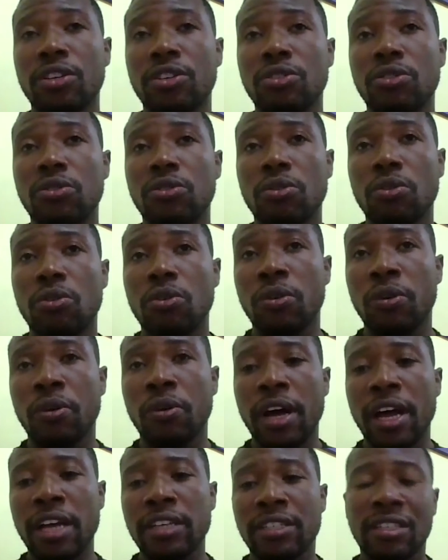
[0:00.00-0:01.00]

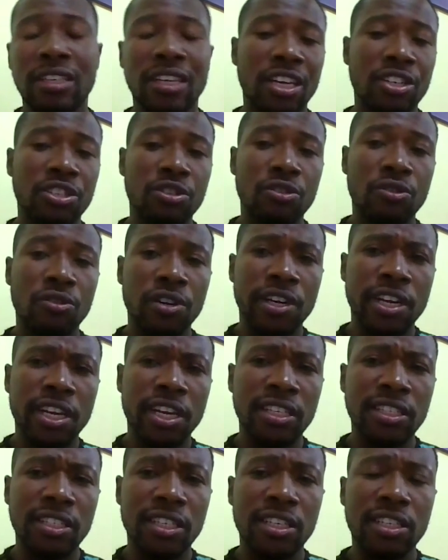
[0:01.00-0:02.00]
So as a national
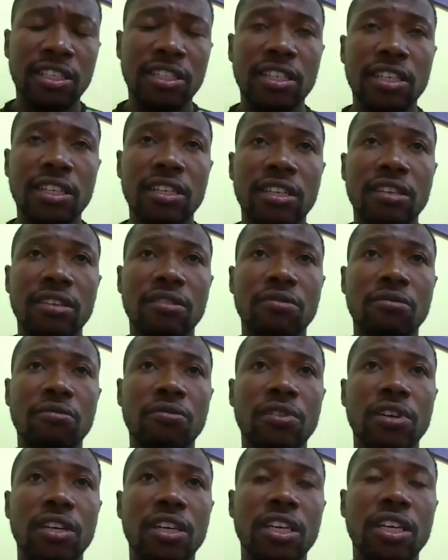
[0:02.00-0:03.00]
organization,
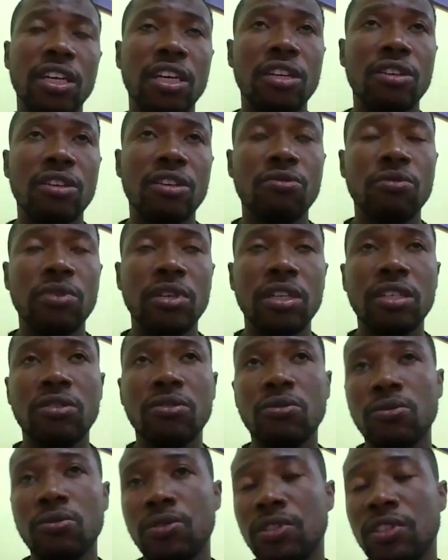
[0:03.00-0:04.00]
we
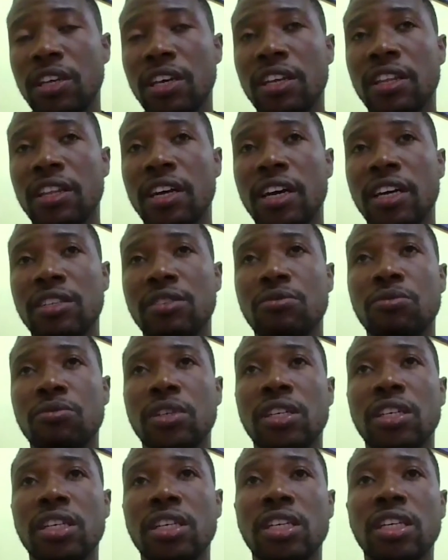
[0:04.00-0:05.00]
do say that
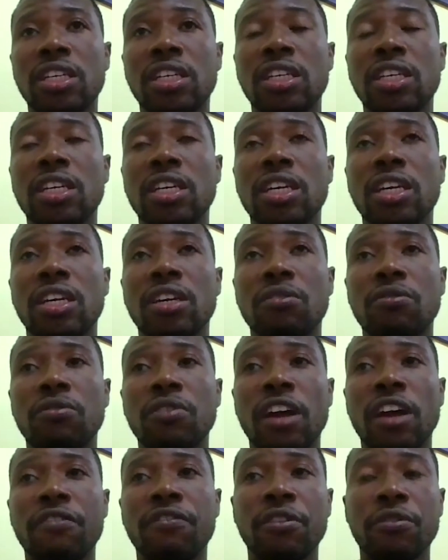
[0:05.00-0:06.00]
we
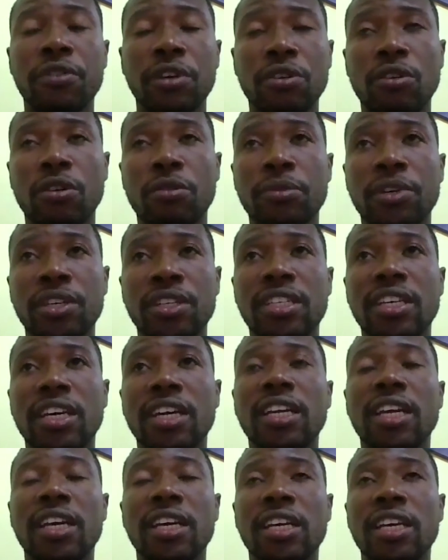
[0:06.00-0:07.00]
are very
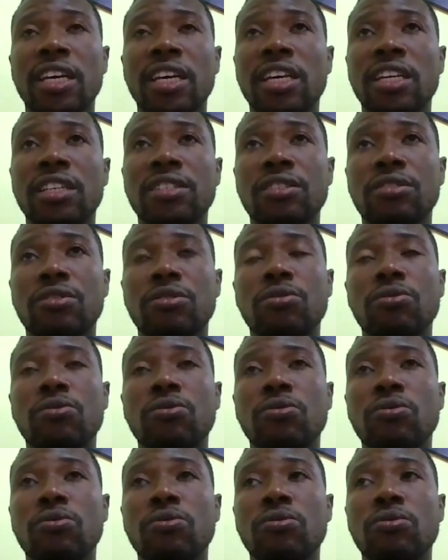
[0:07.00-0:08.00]
committed again
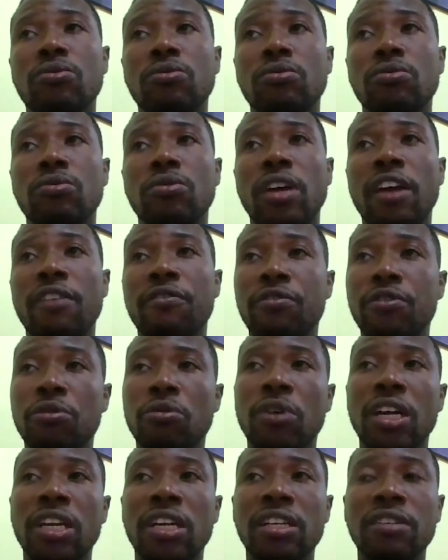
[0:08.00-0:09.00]
to
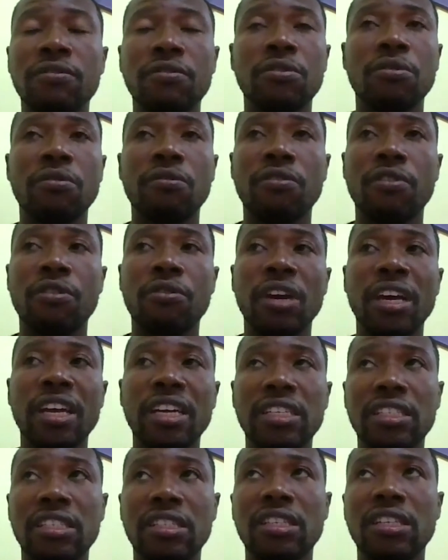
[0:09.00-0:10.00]
everyone living with a rare
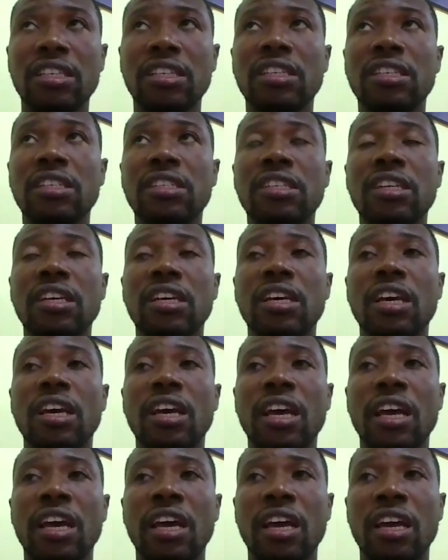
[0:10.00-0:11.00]
disease,
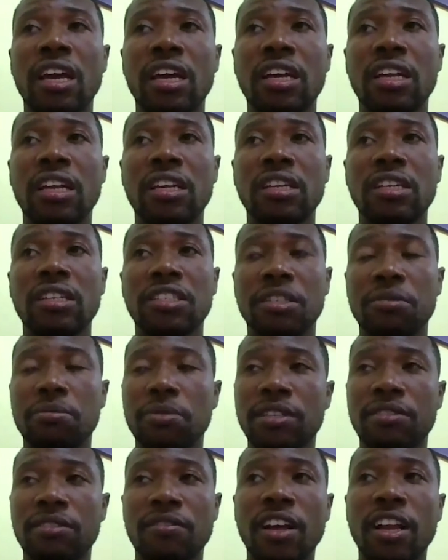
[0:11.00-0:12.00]
and
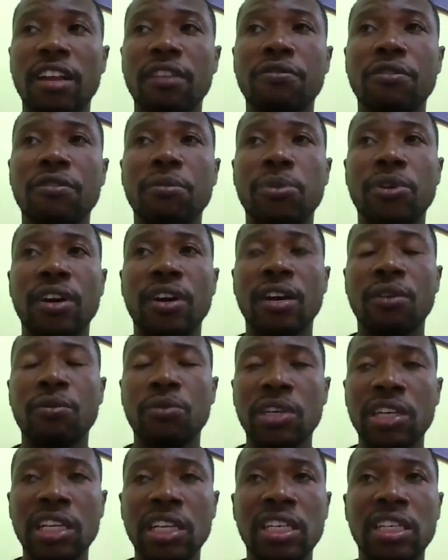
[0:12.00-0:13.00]
specifically for
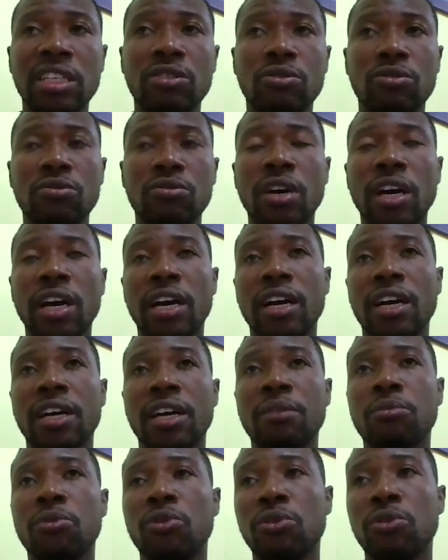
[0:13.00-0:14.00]
Prader-Willi through
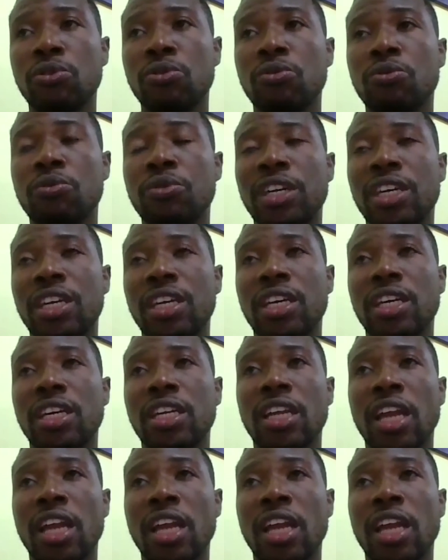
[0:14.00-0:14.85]
our we